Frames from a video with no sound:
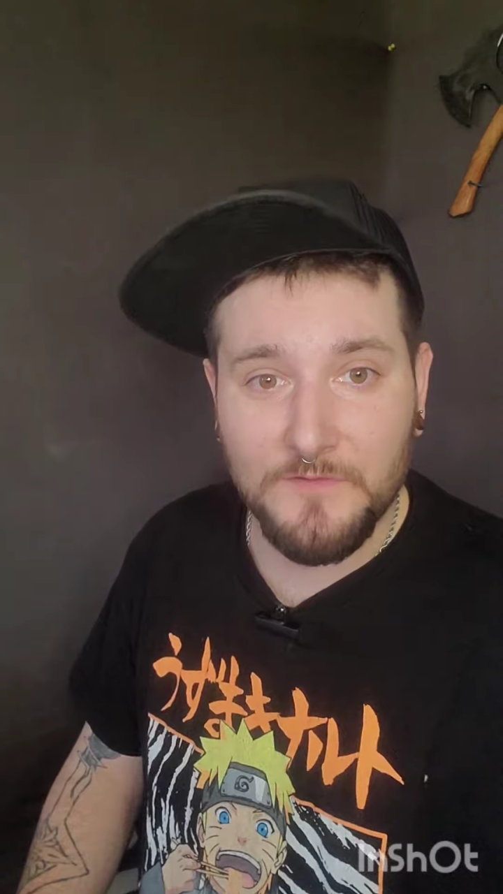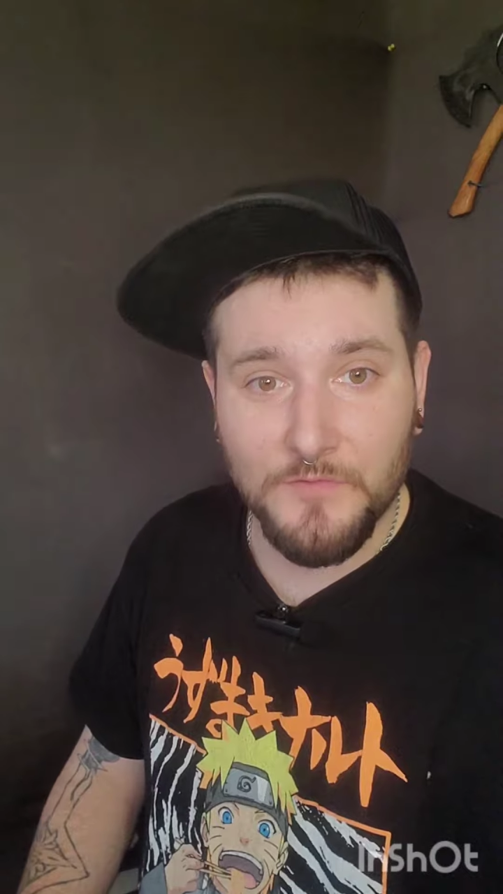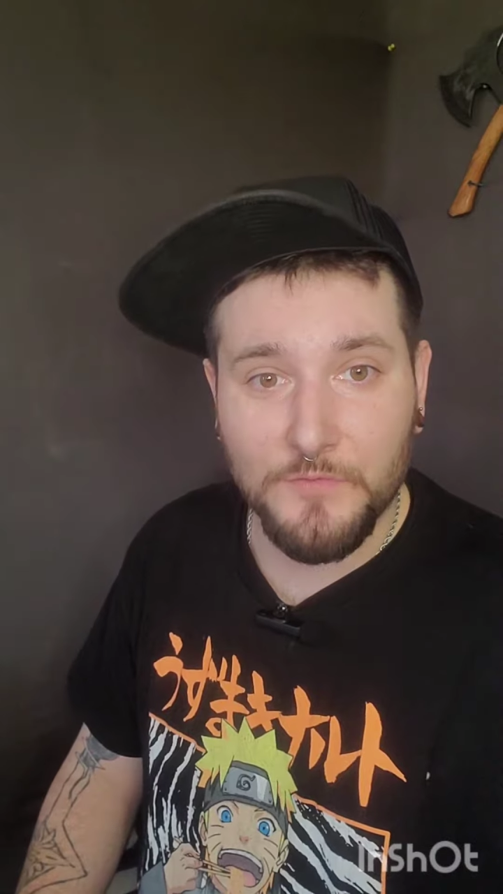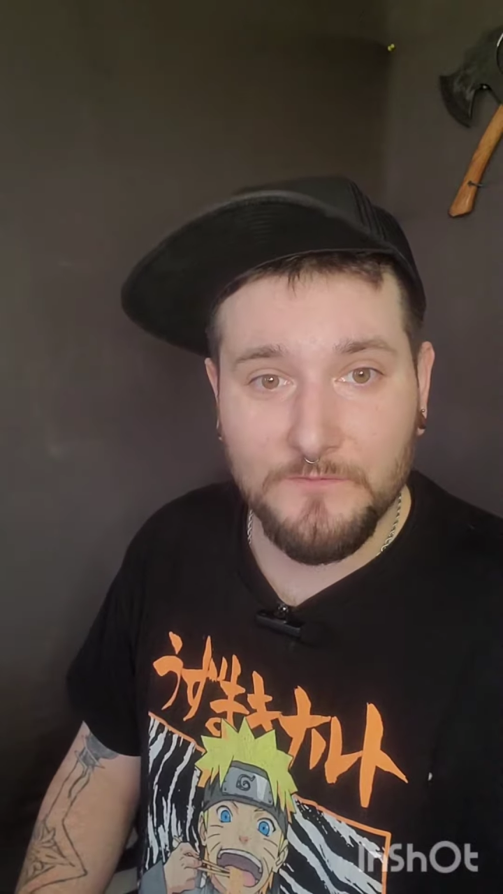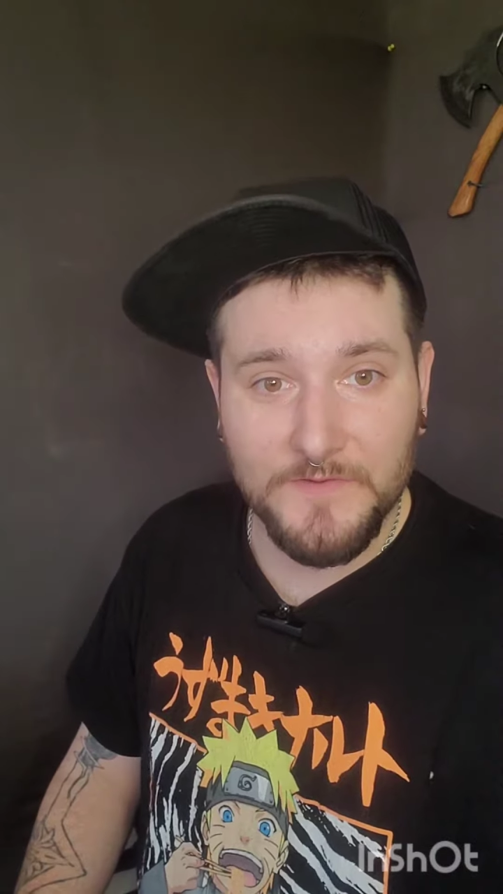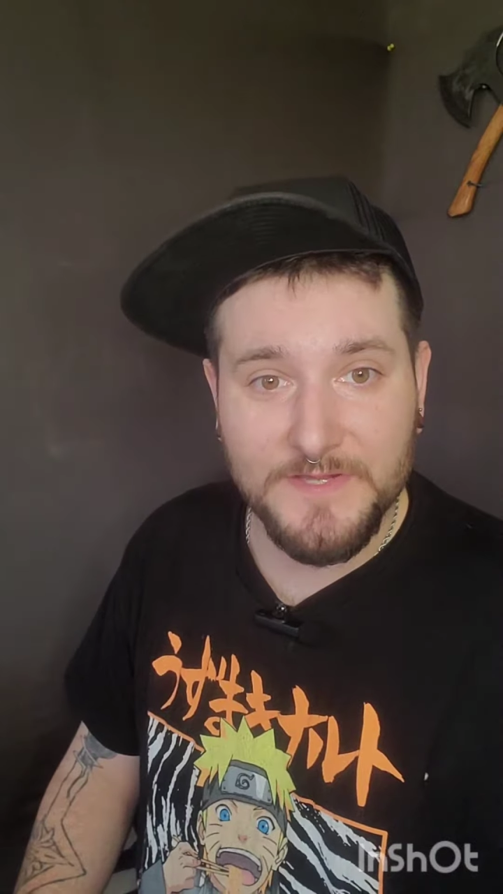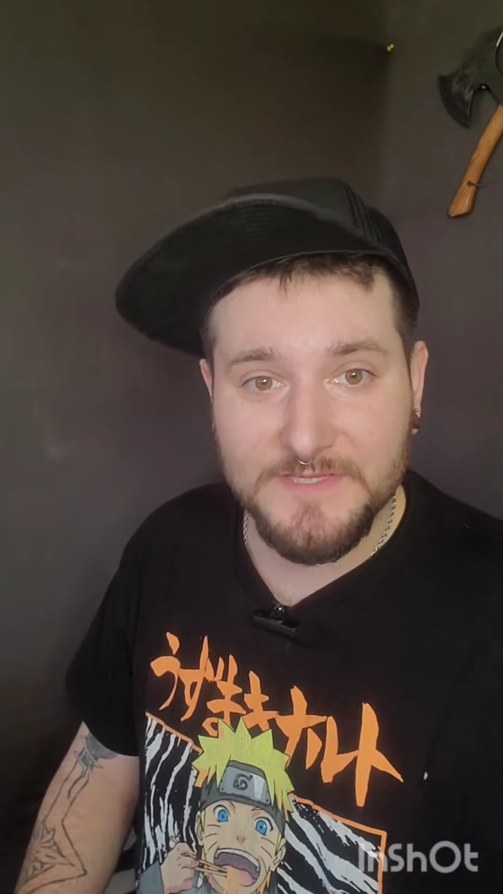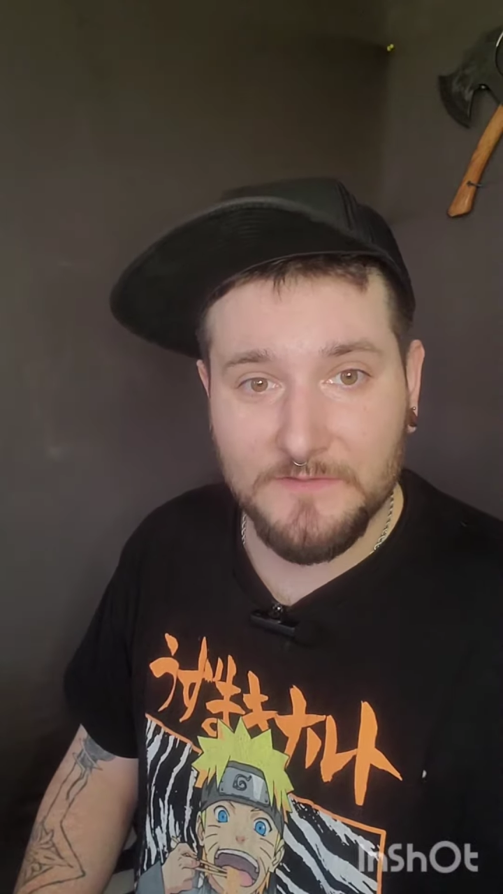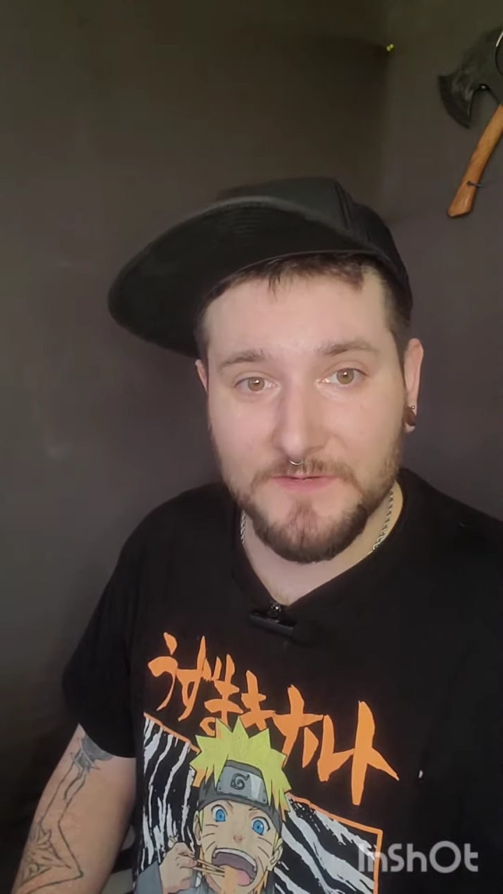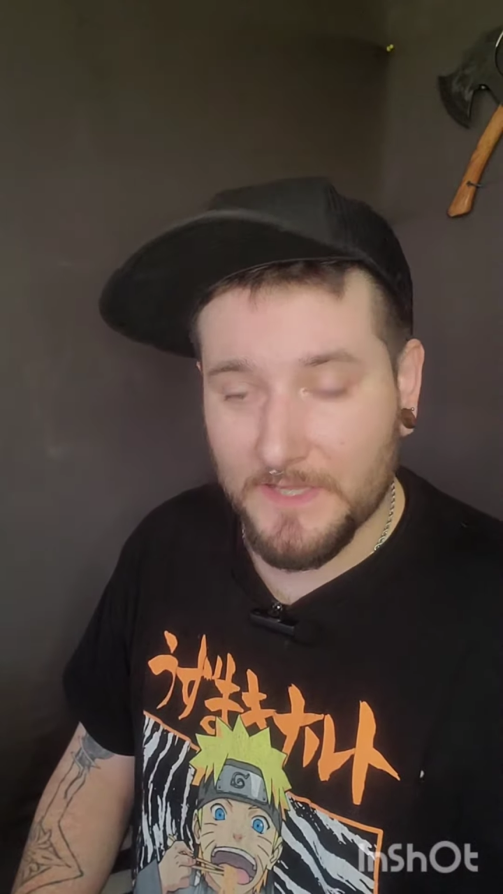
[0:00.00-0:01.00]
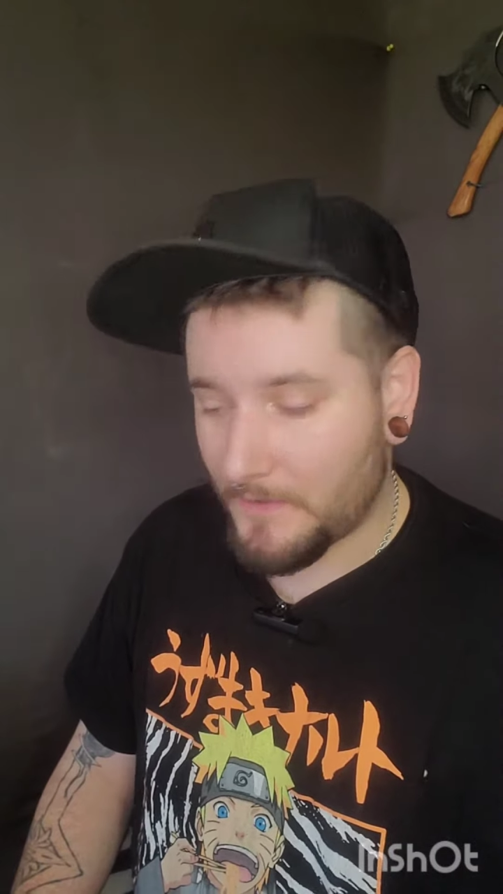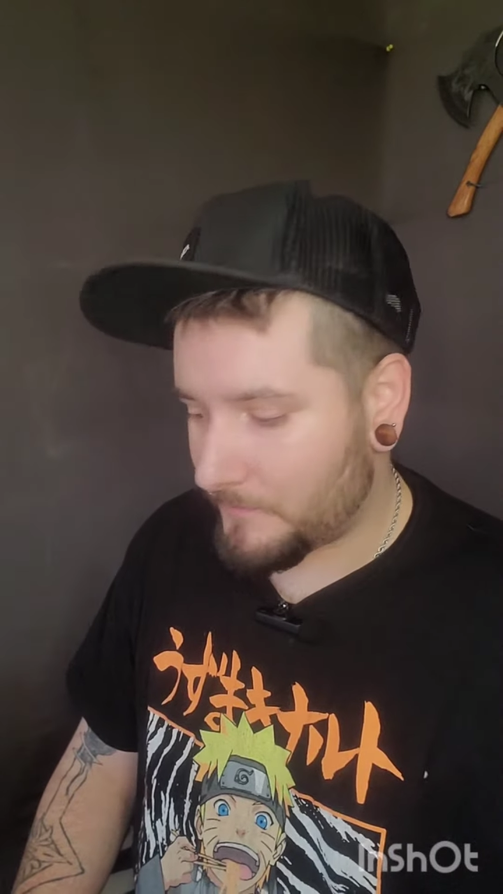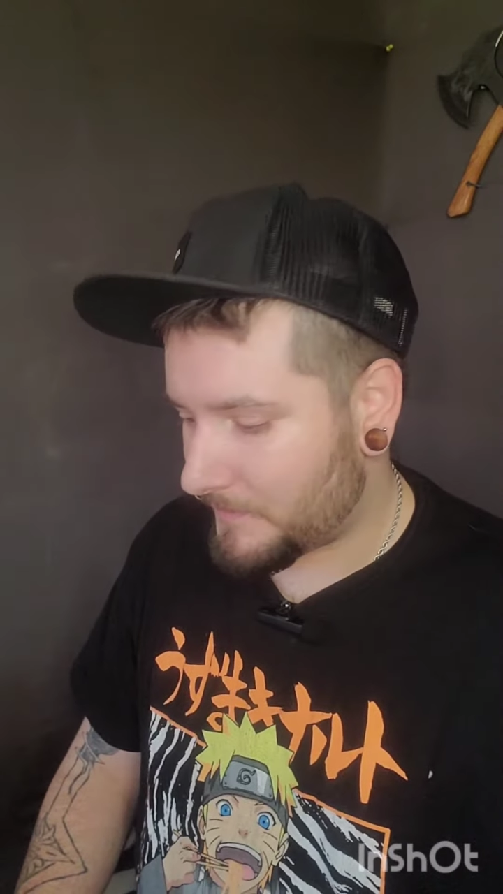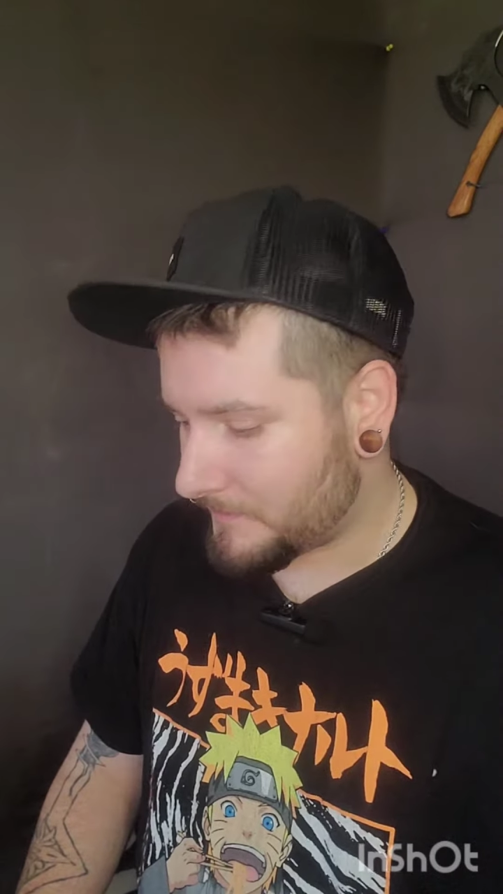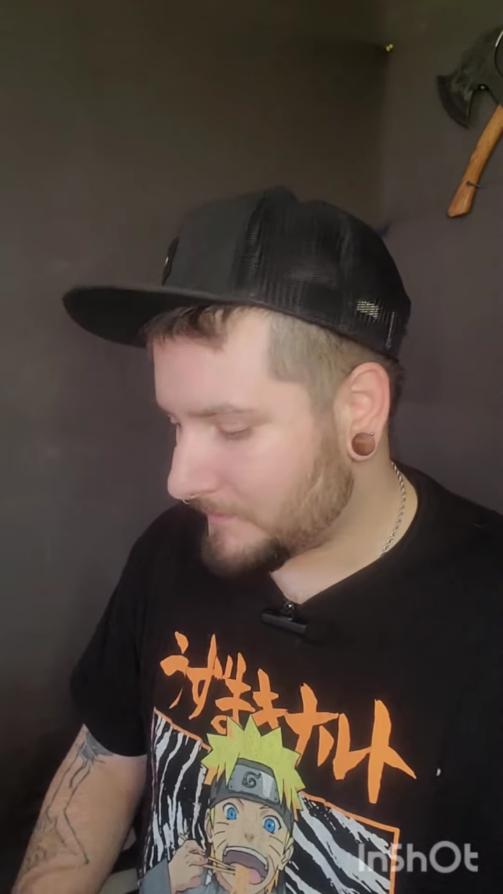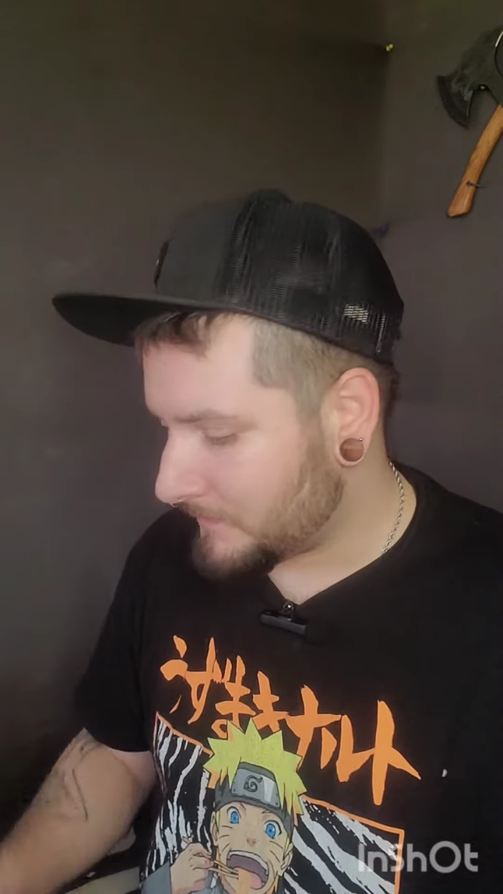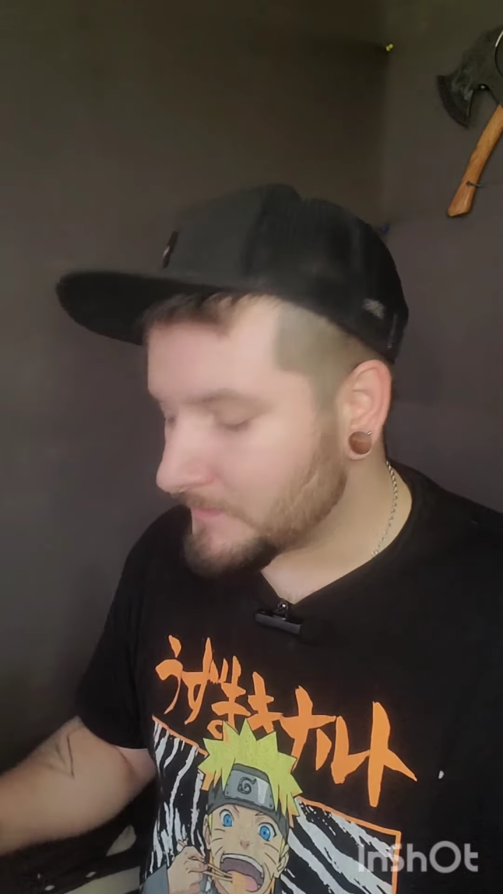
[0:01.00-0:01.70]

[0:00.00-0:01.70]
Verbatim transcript: in 357 caliber.